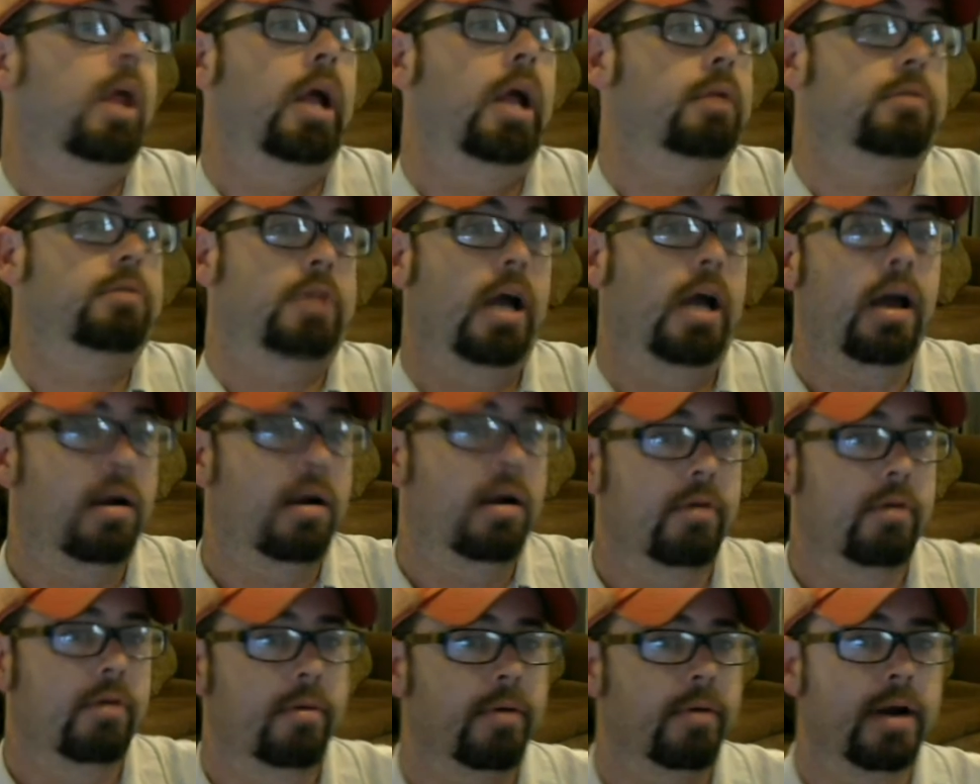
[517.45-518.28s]
that's
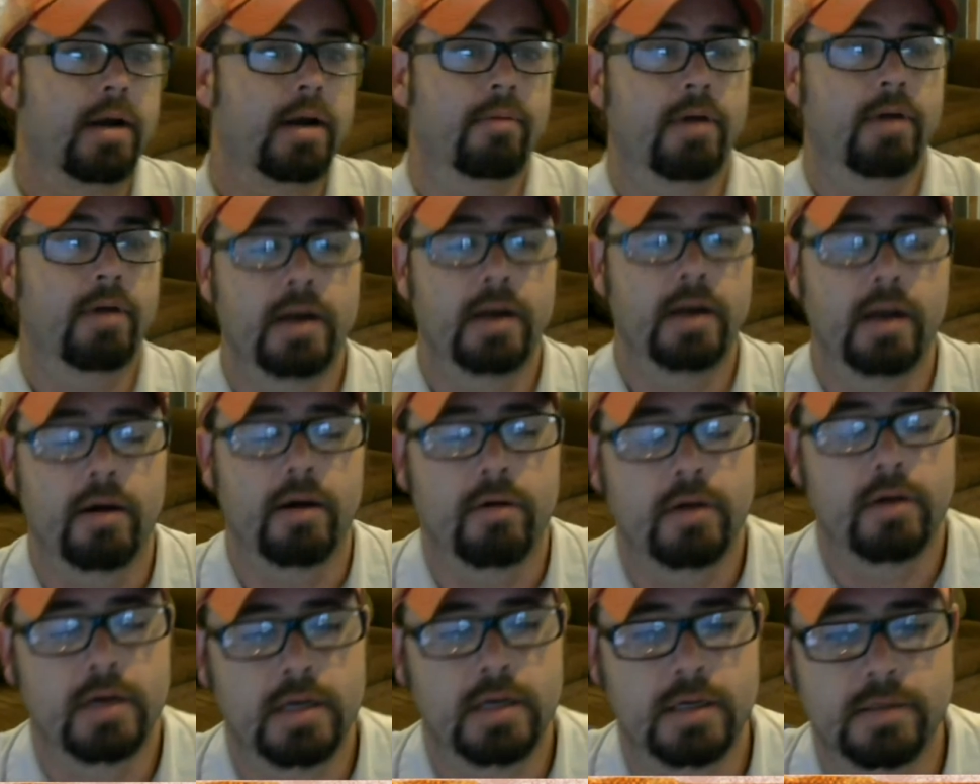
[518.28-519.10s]
kind of where we're at right
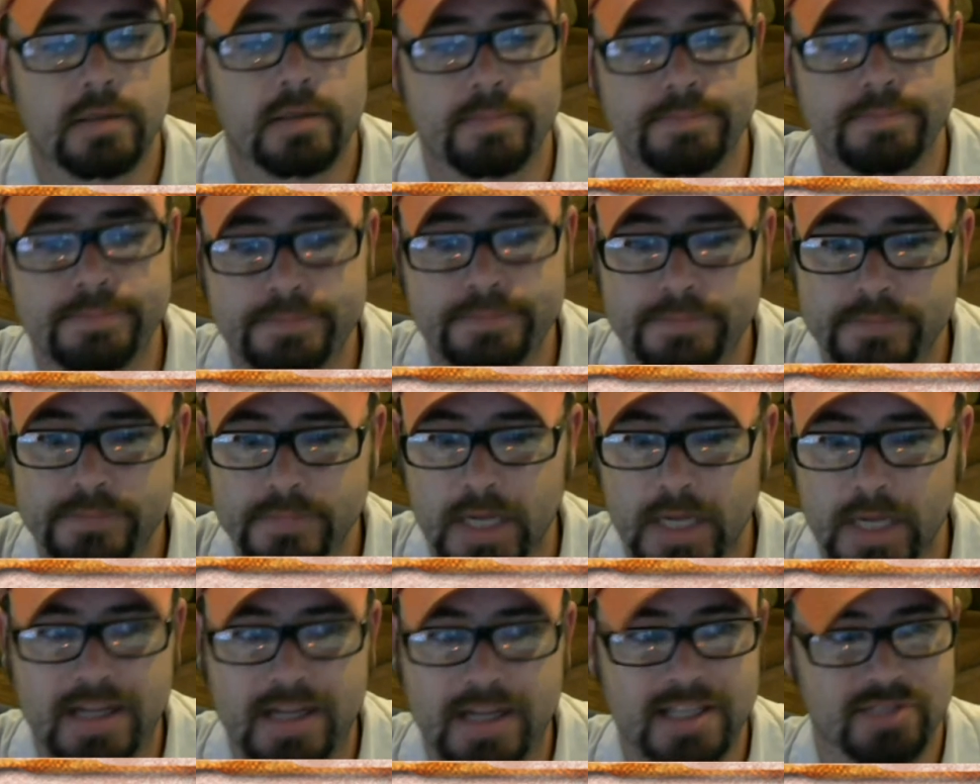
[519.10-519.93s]
now.
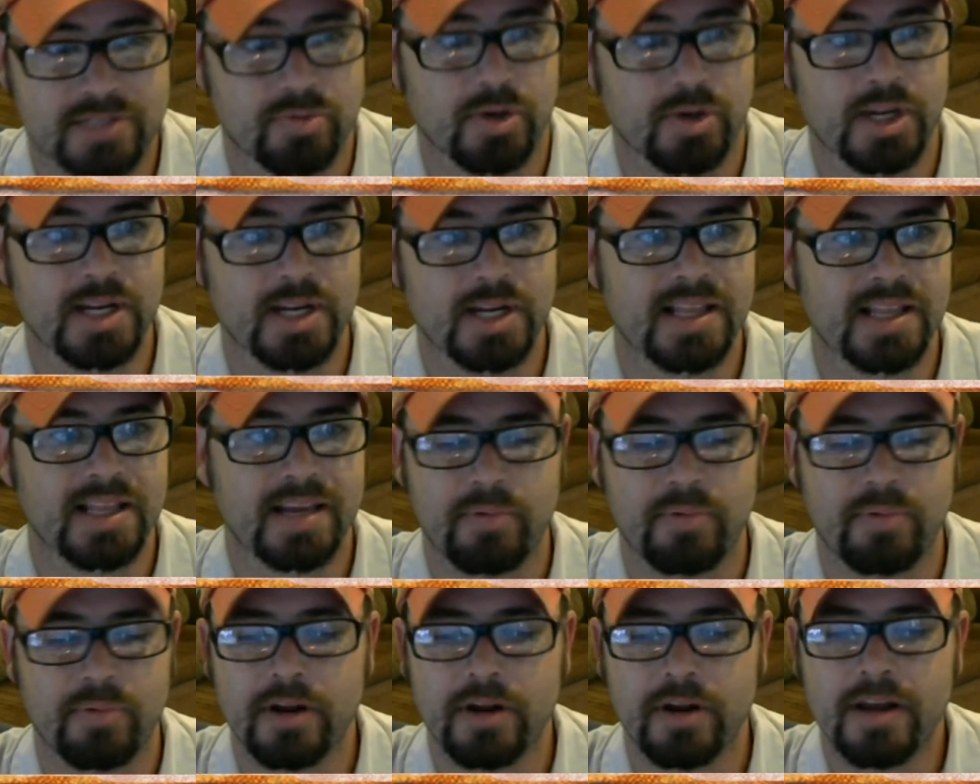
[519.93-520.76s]
I guess we're getting to
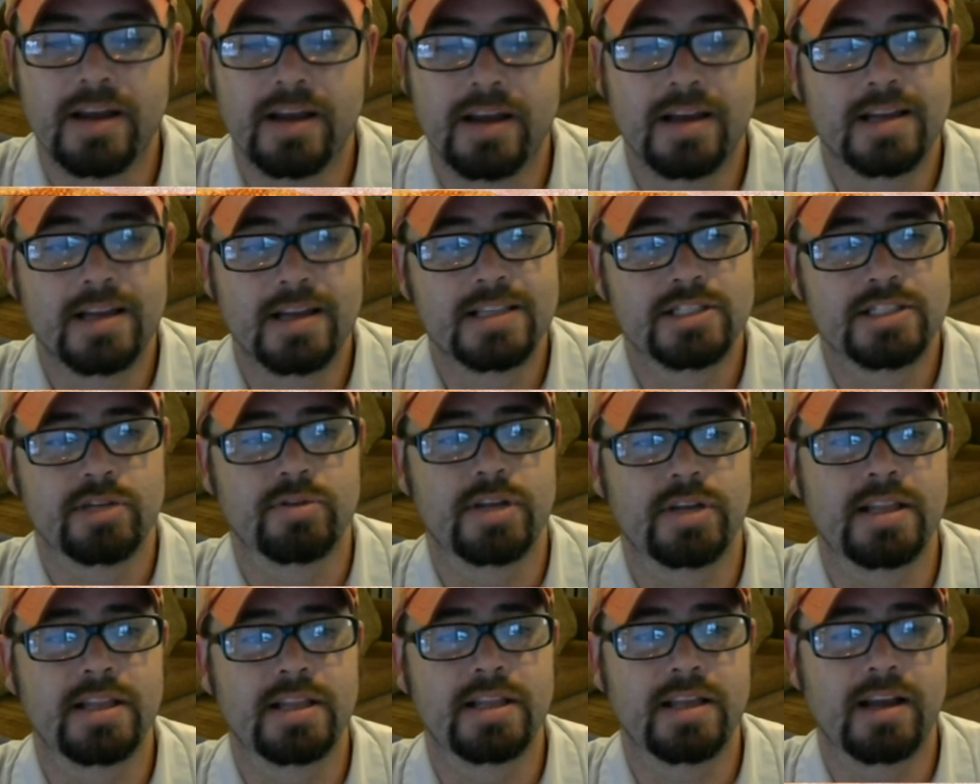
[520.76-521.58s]
that point.
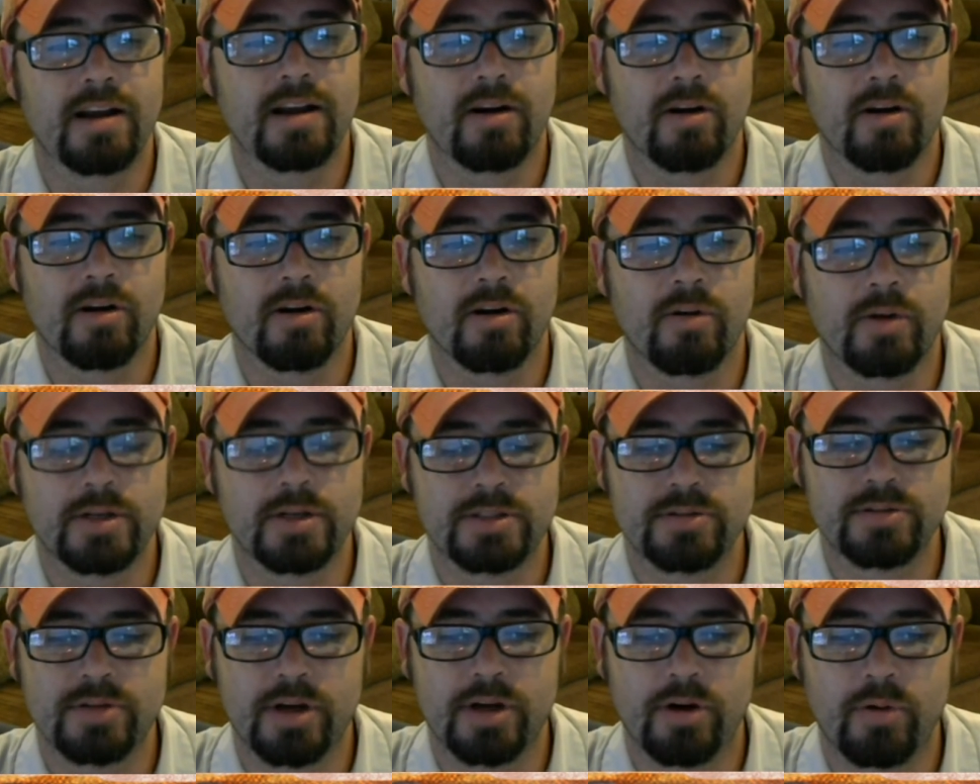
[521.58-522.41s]
So then they are
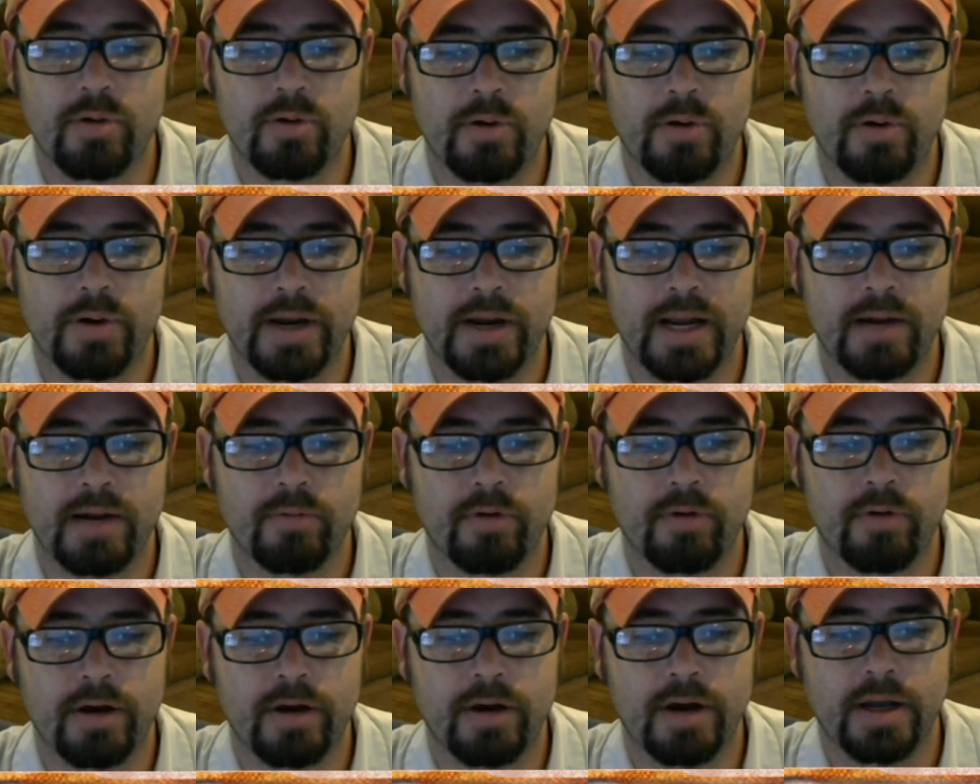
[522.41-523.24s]
going to go on
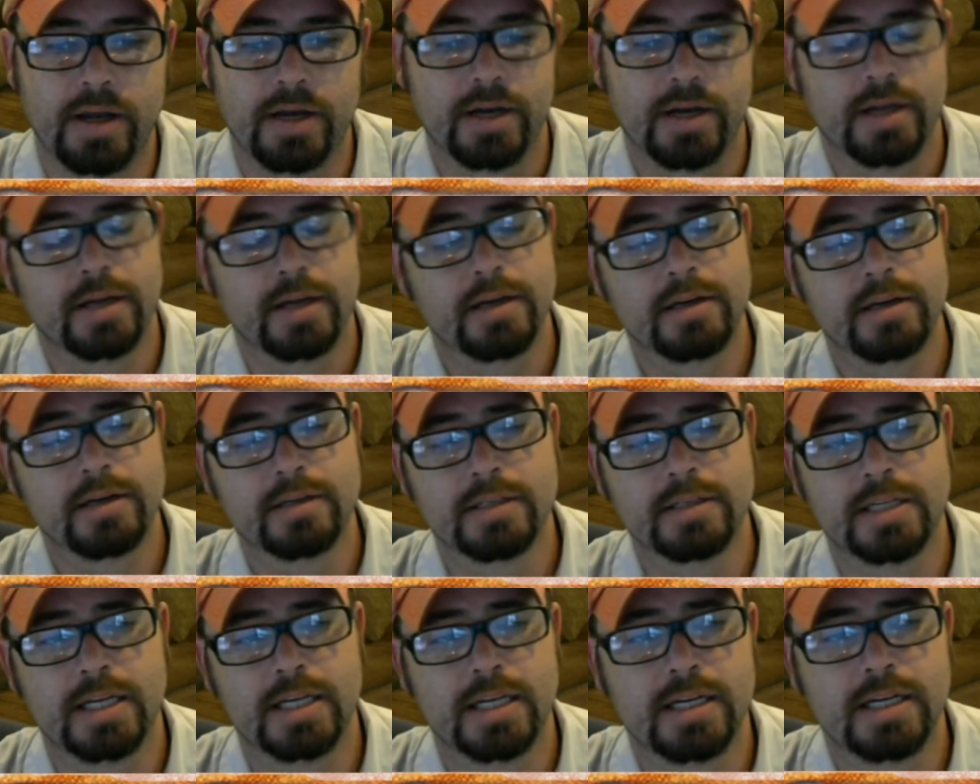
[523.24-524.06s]
a run.
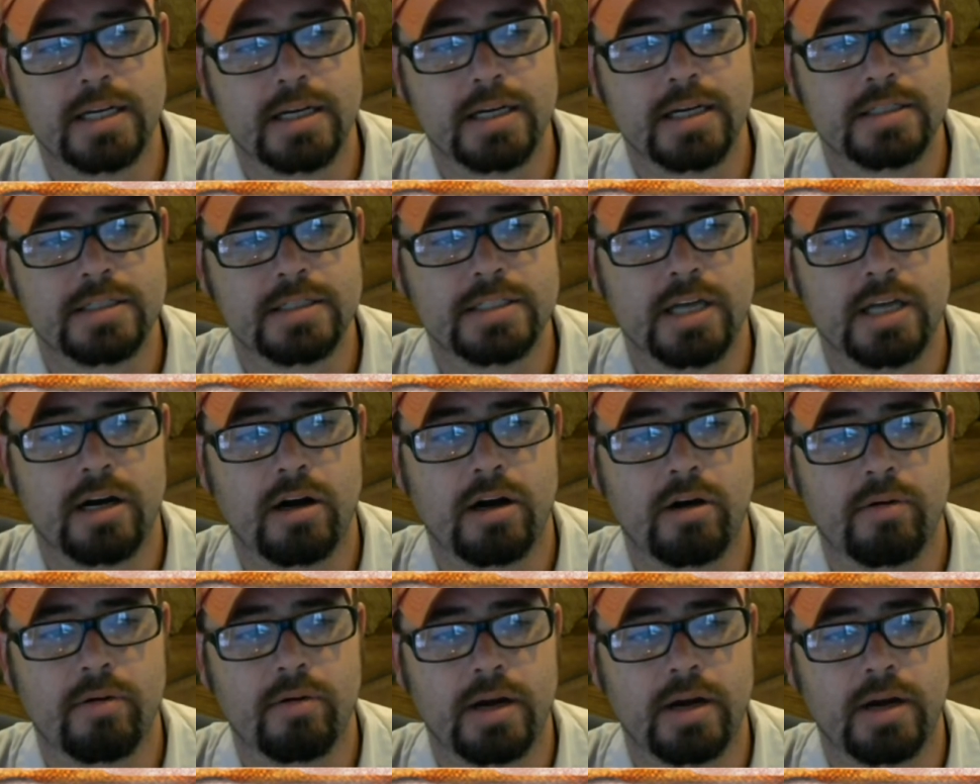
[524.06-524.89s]
Glenn,
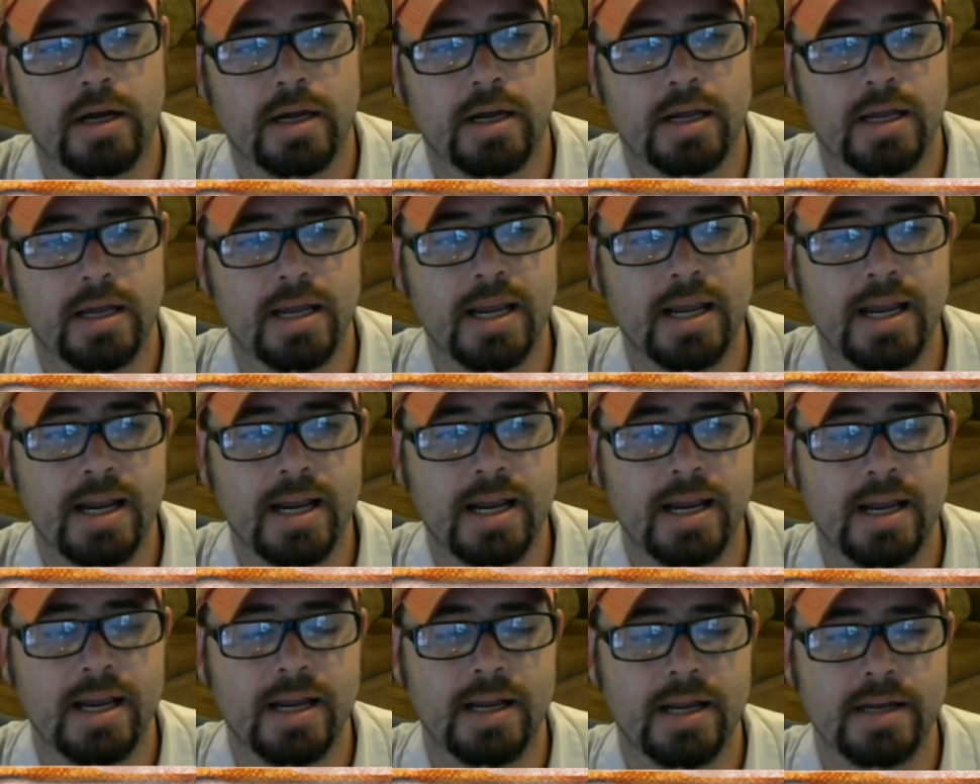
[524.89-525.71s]
Tara,
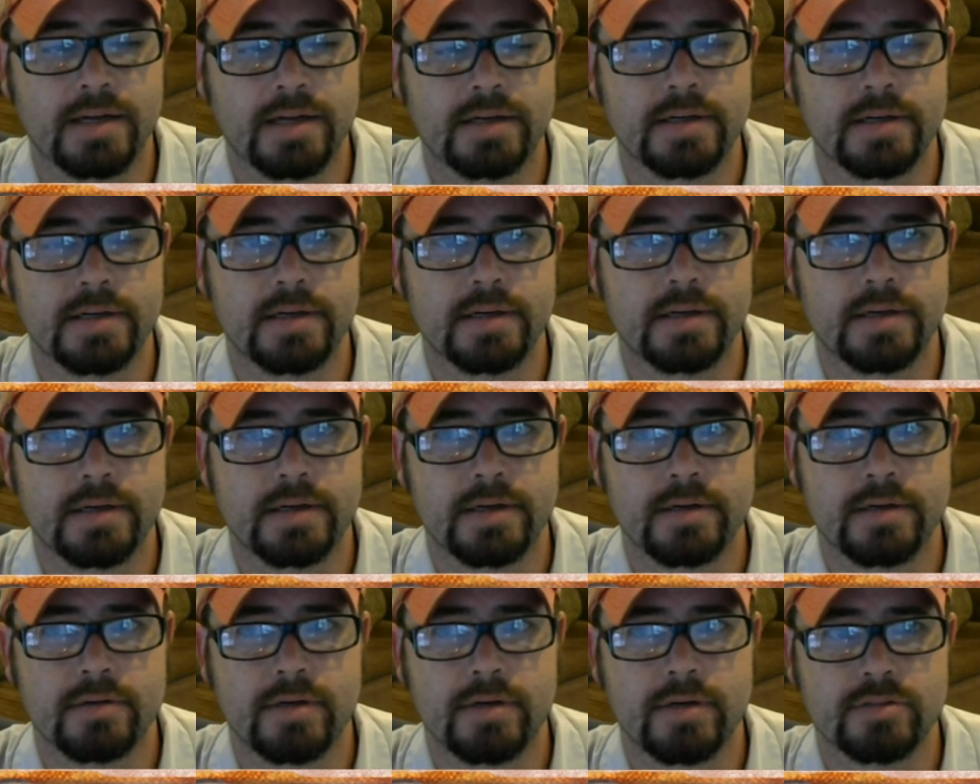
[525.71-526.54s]
and
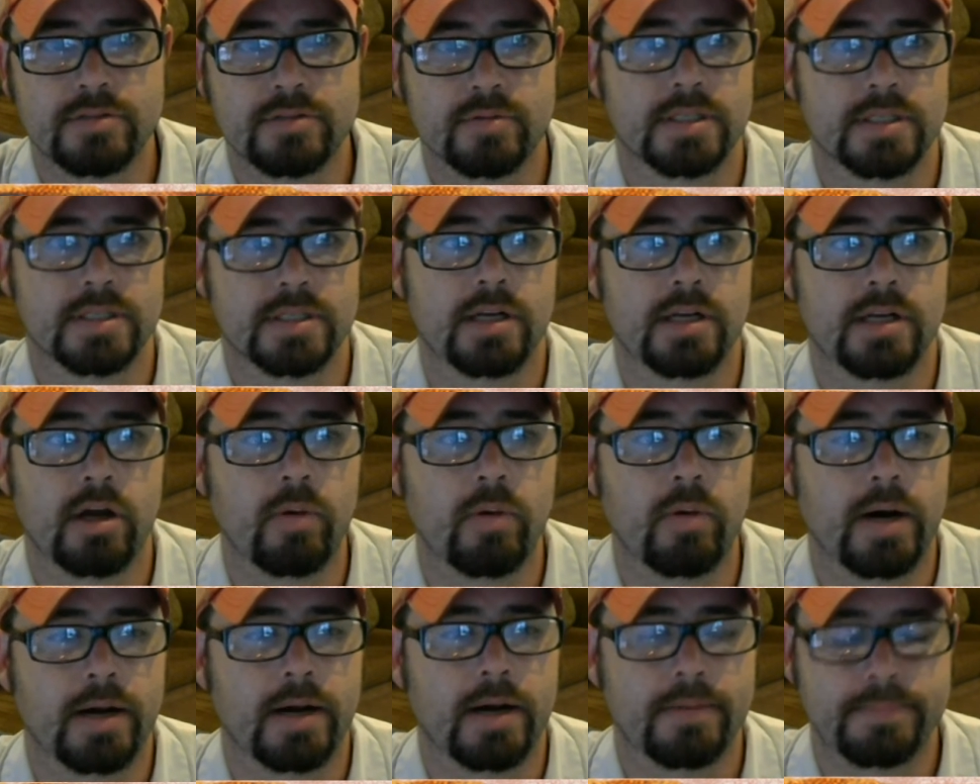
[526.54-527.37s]
who else was it?
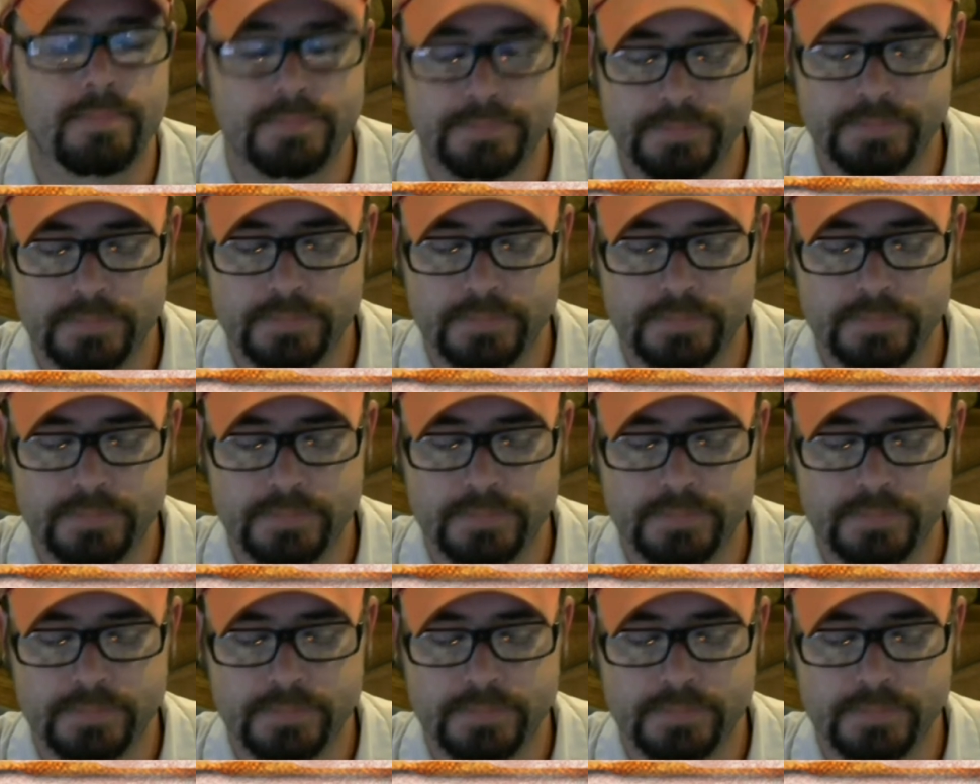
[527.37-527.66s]
Noah.